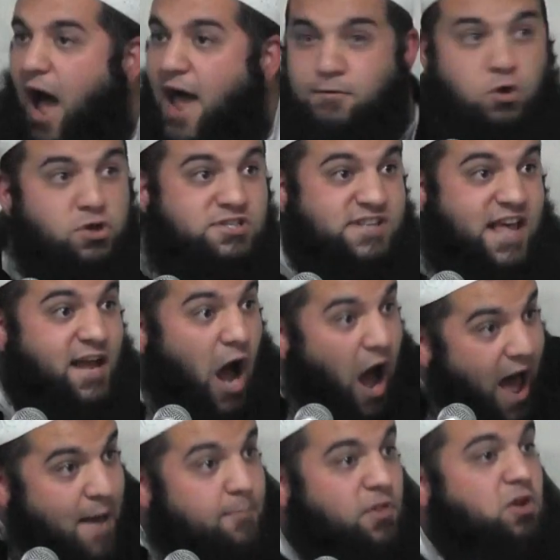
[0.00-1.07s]
I'm not saying
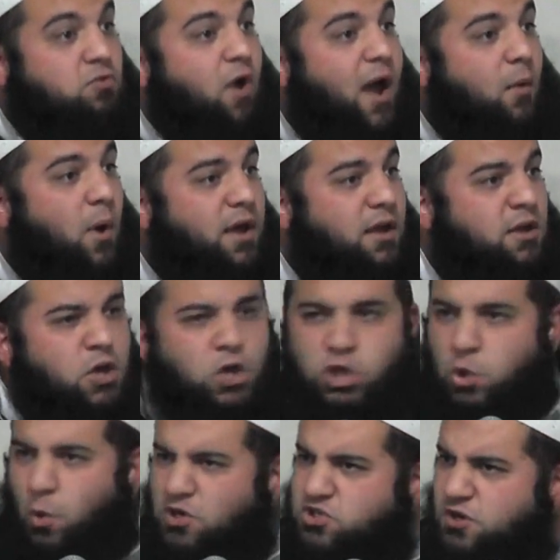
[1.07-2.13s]
I'm on the right way.
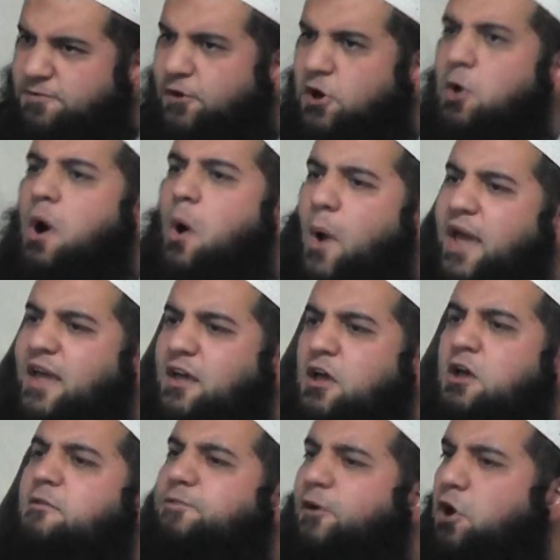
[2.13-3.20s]
You want to follow a
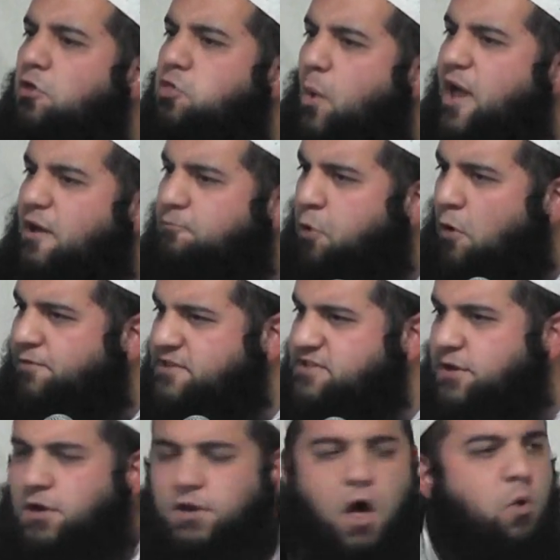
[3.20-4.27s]
way? Follow the way of Prophet
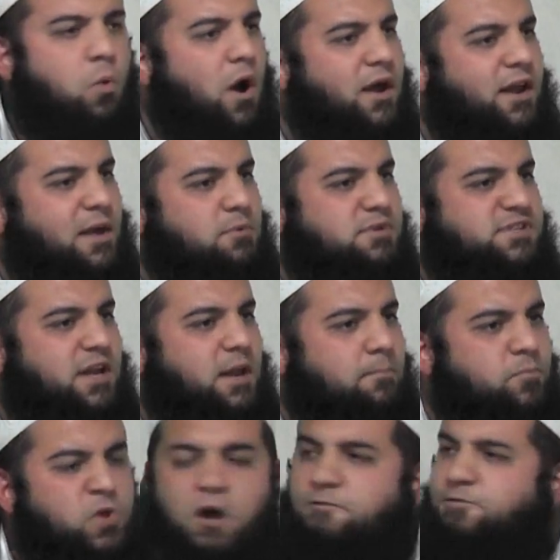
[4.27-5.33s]
sallallahu alaihi
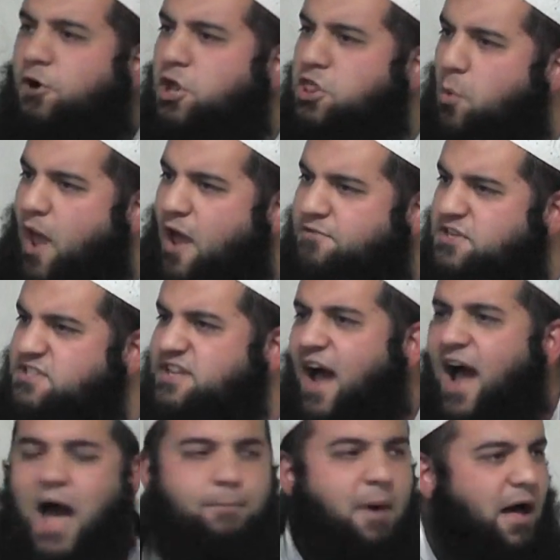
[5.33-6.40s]
wasallam. Follow the way of the
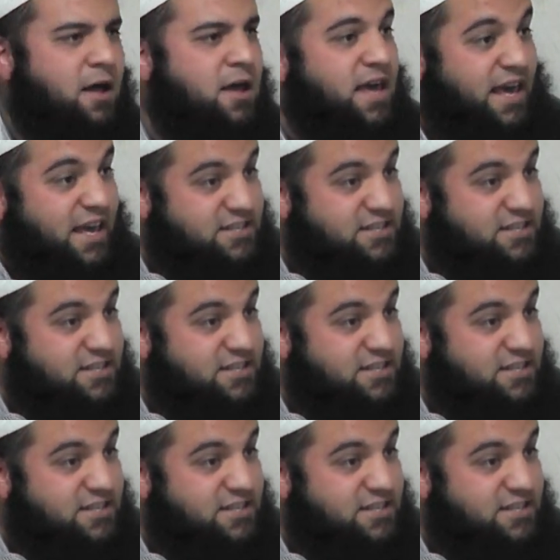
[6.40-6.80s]
Sahaba.